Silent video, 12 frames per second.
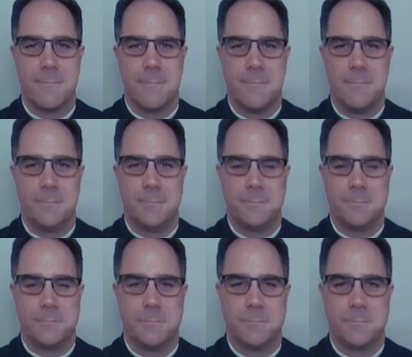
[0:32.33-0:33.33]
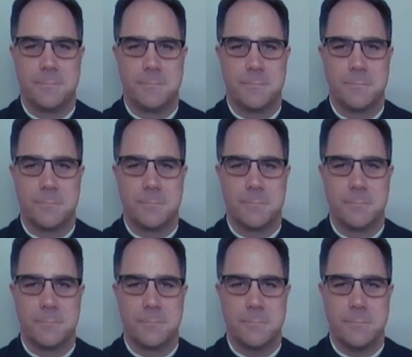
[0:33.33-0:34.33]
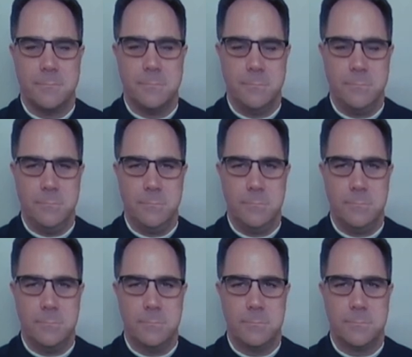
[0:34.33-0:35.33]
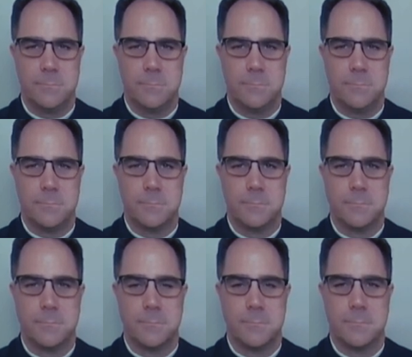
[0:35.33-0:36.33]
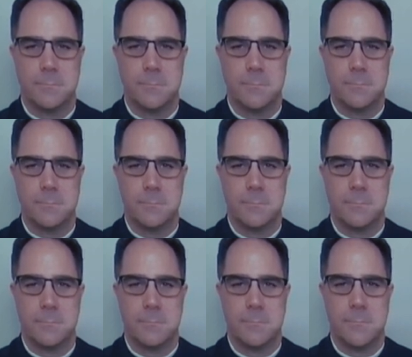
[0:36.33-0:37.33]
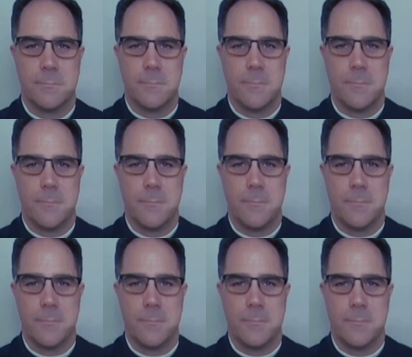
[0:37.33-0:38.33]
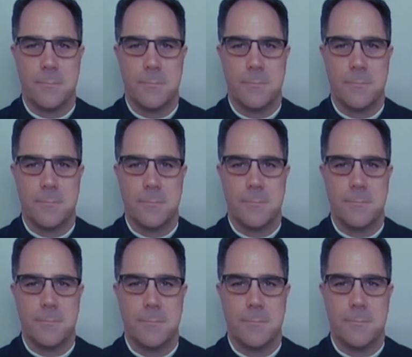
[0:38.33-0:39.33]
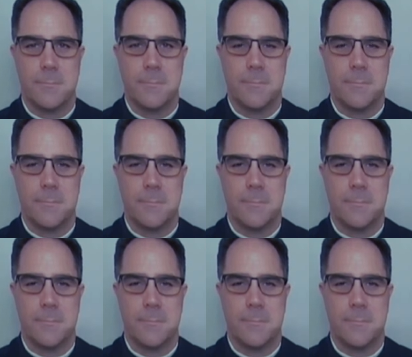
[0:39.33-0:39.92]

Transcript: This person isn't speaking.